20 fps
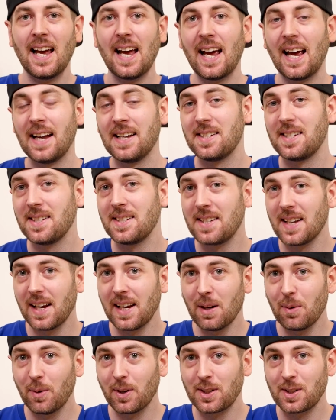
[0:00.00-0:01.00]
and
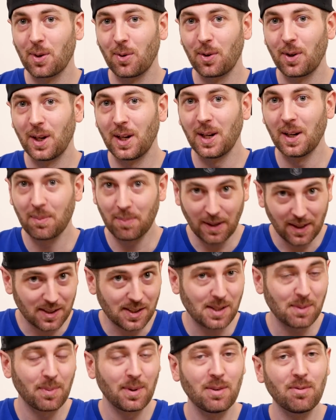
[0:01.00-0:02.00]
today we're talking about
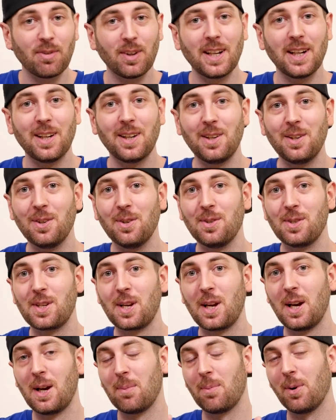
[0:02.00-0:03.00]
some NVIDIA news,
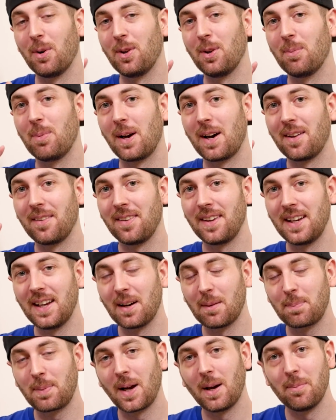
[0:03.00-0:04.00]
both about the
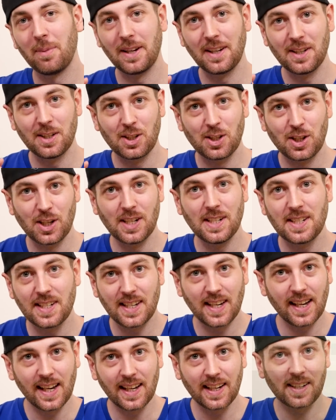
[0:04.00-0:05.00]
upcoming
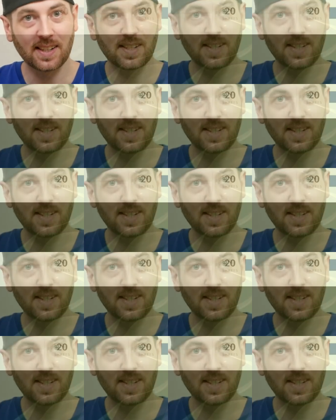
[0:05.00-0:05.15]
GTX